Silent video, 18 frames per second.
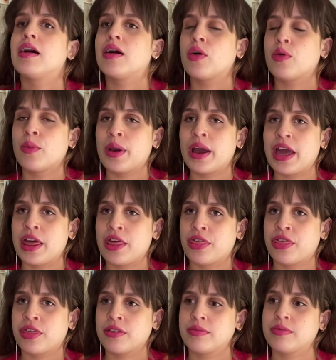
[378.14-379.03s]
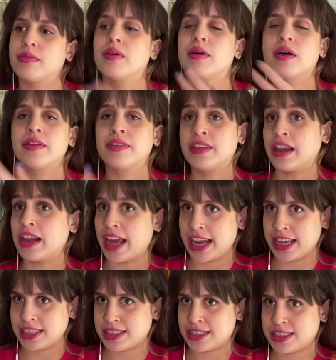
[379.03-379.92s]
with the
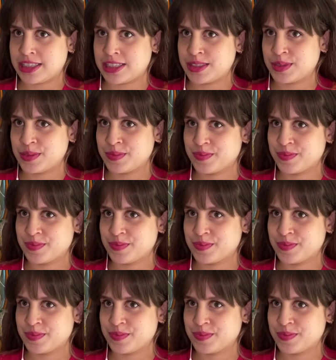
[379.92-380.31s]
lace.